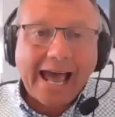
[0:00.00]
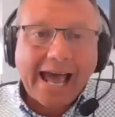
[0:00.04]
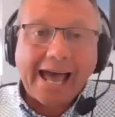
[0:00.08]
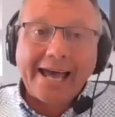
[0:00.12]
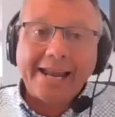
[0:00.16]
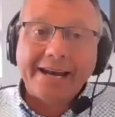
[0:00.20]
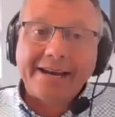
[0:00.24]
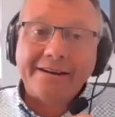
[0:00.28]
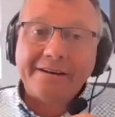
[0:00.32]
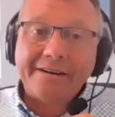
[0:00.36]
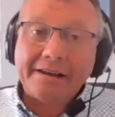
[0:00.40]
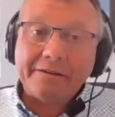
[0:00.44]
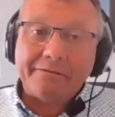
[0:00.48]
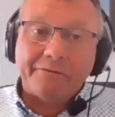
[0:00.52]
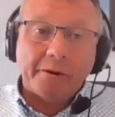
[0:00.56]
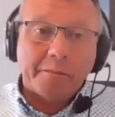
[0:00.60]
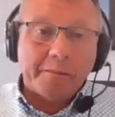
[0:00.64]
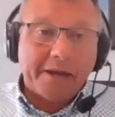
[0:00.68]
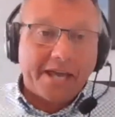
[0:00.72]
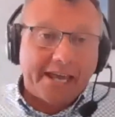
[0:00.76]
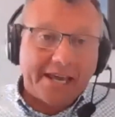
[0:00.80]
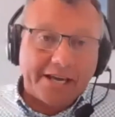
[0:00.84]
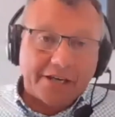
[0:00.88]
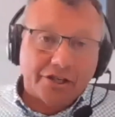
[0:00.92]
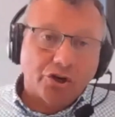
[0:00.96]
And from
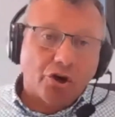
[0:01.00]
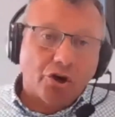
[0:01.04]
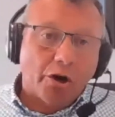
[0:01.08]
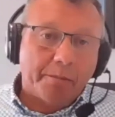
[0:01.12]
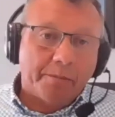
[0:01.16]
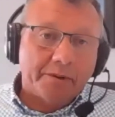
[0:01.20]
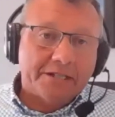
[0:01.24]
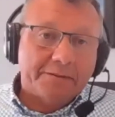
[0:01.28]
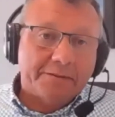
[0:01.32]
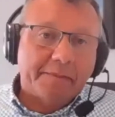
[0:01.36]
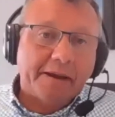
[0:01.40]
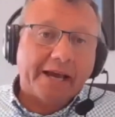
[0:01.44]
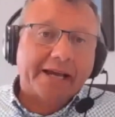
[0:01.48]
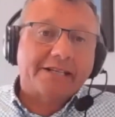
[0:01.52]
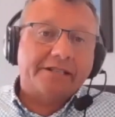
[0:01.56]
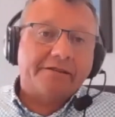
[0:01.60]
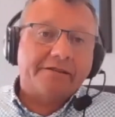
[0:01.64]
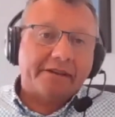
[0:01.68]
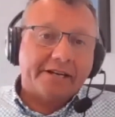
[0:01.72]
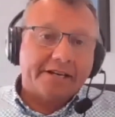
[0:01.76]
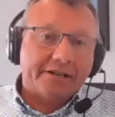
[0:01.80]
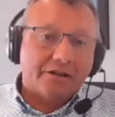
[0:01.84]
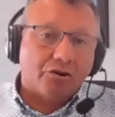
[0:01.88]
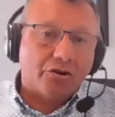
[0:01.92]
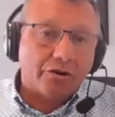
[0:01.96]
a HR
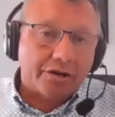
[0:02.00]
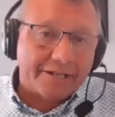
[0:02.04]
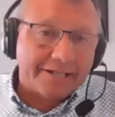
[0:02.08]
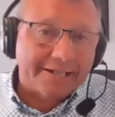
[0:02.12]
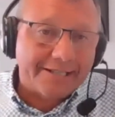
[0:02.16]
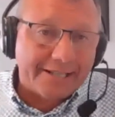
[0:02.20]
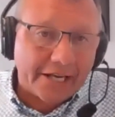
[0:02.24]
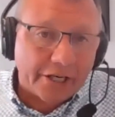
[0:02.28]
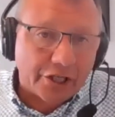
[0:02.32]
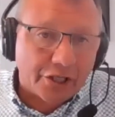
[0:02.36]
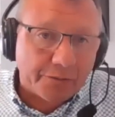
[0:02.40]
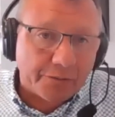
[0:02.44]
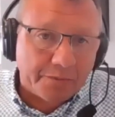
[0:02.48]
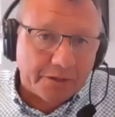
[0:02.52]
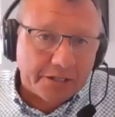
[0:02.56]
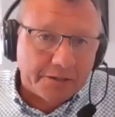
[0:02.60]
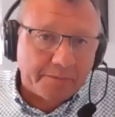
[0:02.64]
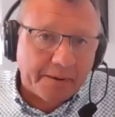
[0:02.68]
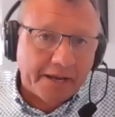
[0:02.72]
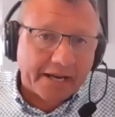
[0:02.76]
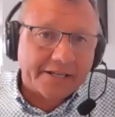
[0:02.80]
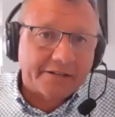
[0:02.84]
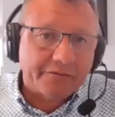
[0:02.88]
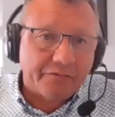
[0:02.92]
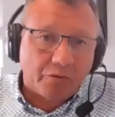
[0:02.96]
perspective and an organization
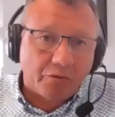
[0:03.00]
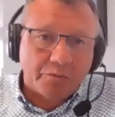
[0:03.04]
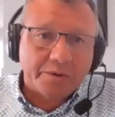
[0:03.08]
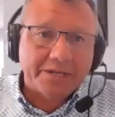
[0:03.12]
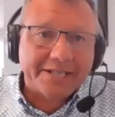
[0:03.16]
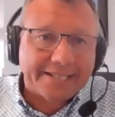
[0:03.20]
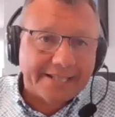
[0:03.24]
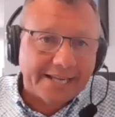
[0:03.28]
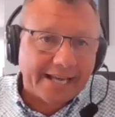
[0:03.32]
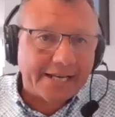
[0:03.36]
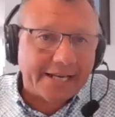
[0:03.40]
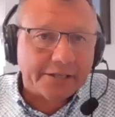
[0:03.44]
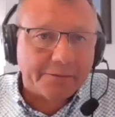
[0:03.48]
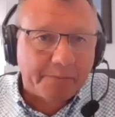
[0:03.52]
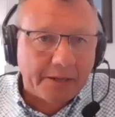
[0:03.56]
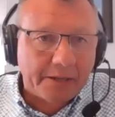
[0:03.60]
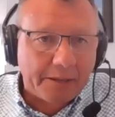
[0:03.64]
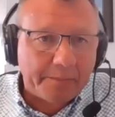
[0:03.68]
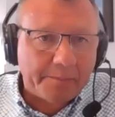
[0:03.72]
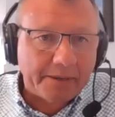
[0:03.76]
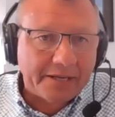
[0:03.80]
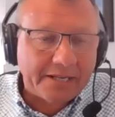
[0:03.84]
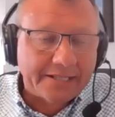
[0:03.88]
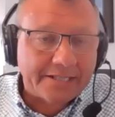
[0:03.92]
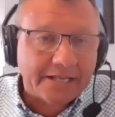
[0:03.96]
perspective, what we're saying to
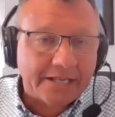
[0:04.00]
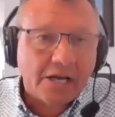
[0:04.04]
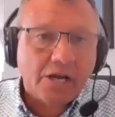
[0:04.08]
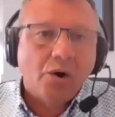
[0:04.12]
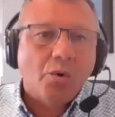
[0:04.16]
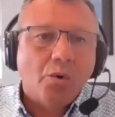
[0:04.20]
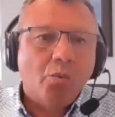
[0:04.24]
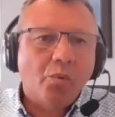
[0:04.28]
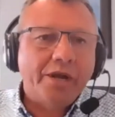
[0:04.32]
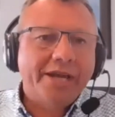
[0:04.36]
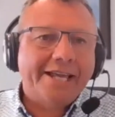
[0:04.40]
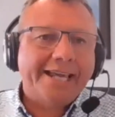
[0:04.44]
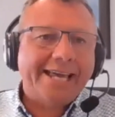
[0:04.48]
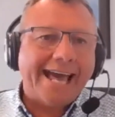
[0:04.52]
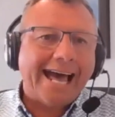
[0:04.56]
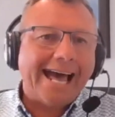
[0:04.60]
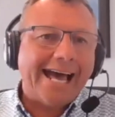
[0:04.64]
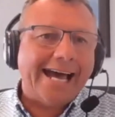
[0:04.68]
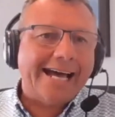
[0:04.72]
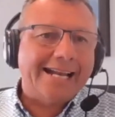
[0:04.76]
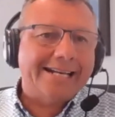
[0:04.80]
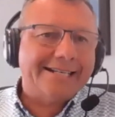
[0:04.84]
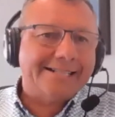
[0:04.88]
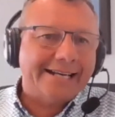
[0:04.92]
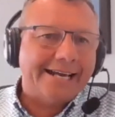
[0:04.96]
people is we
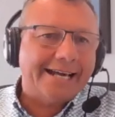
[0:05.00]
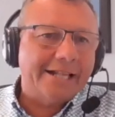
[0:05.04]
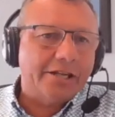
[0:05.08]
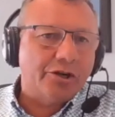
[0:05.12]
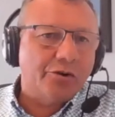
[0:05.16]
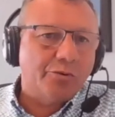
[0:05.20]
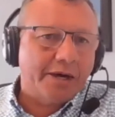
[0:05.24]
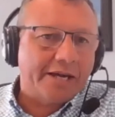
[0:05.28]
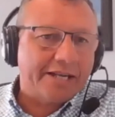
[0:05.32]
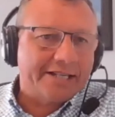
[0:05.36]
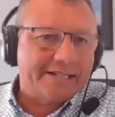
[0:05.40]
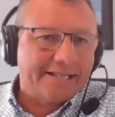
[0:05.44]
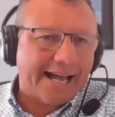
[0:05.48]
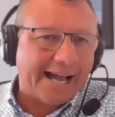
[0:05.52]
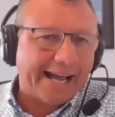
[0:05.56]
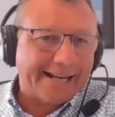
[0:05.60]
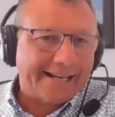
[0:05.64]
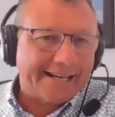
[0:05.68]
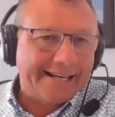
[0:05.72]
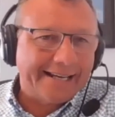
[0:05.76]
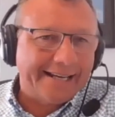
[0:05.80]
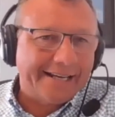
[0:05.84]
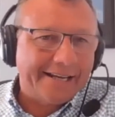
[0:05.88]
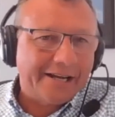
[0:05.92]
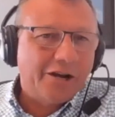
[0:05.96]
can't tell you
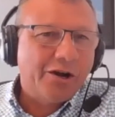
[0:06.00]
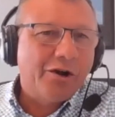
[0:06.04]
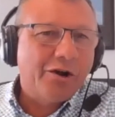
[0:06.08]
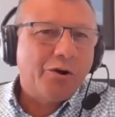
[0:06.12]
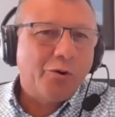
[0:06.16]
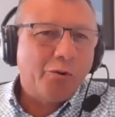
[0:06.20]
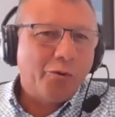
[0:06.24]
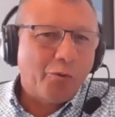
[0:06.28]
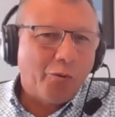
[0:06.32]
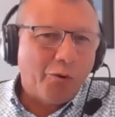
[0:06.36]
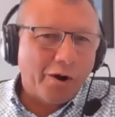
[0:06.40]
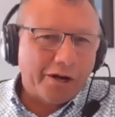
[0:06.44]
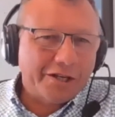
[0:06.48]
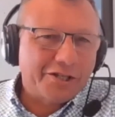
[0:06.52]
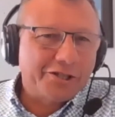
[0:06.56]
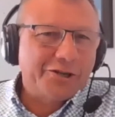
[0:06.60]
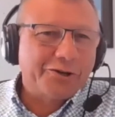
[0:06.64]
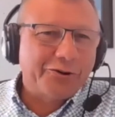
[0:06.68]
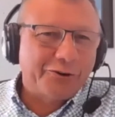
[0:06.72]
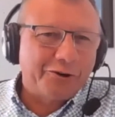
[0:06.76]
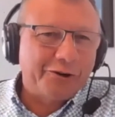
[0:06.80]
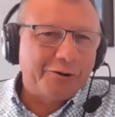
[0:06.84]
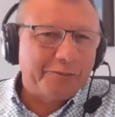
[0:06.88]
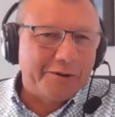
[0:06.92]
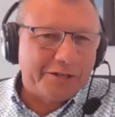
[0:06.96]
exactly what you're
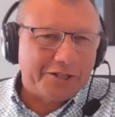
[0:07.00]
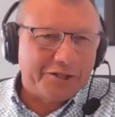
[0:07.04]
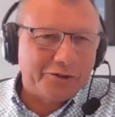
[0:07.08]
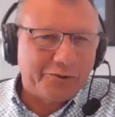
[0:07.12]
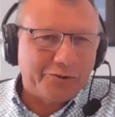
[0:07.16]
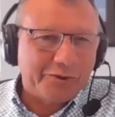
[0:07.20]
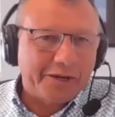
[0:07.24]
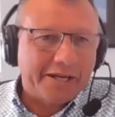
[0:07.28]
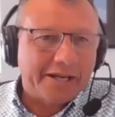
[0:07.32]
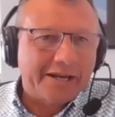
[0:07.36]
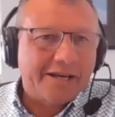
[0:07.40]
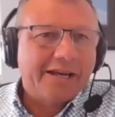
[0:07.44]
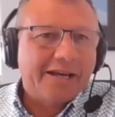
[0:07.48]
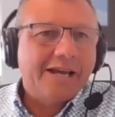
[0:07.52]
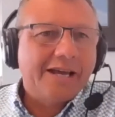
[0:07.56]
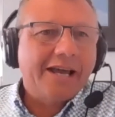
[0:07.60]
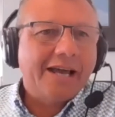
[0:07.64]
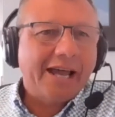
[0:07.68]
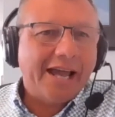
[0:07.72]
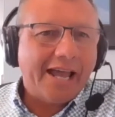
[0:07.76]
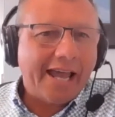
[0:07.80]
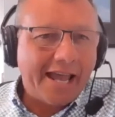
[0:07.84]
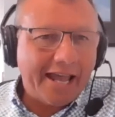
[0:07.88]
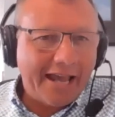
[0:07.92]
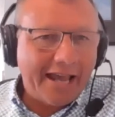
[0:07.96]
going to be doing
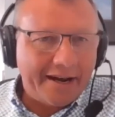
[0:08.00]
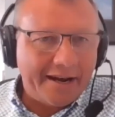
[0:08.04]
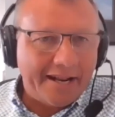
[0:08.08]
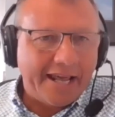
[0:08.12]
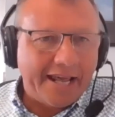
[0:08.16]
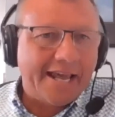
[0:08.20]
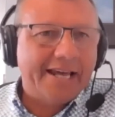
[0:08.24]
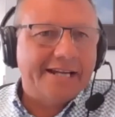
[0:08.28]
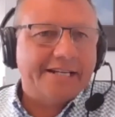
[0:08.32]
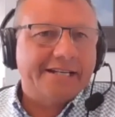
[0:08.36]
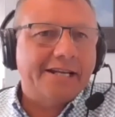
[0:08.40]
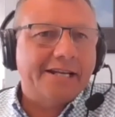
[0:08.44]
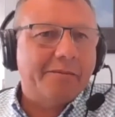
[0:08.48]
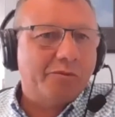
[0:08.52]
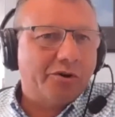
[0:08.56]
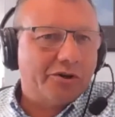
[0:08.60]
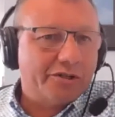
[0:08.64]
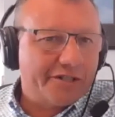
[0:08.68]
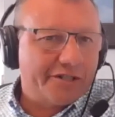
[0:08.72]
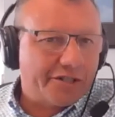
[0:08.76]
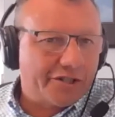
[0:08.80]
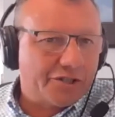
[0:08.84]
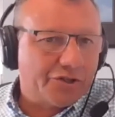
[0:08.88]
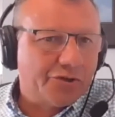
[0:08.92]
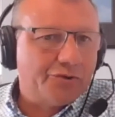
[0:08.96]
in 18
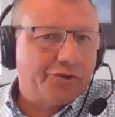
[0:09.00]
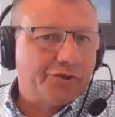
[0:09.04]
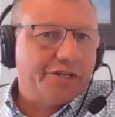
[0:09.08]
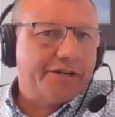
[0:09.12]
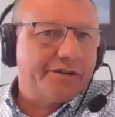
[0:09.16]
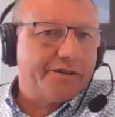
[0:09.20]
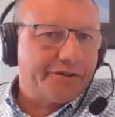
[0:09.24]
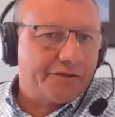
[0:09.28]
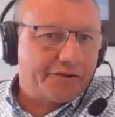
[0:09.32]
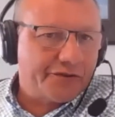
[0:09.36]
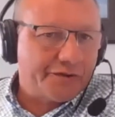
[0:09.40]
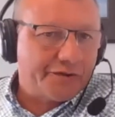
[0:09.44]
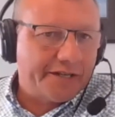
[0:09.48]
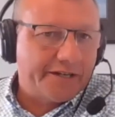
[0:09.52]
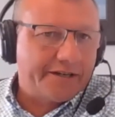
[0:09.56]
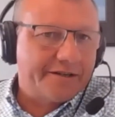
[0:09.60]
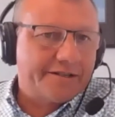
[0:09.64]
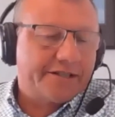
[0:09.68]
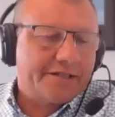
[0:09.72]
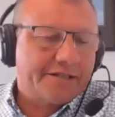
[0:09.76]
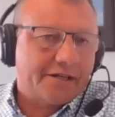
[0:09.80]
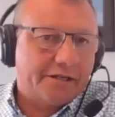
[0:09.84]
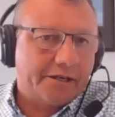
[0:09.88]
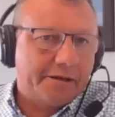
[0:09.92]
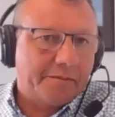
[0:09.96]
months, 2 years, 3
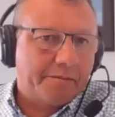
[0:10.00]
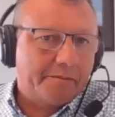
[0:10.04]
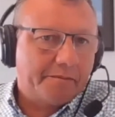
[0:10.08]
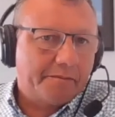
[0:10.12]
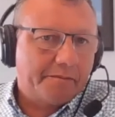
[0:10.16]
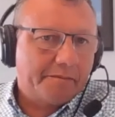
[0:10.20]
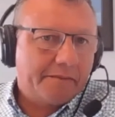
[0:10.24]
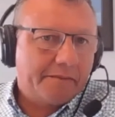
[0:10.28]
years time.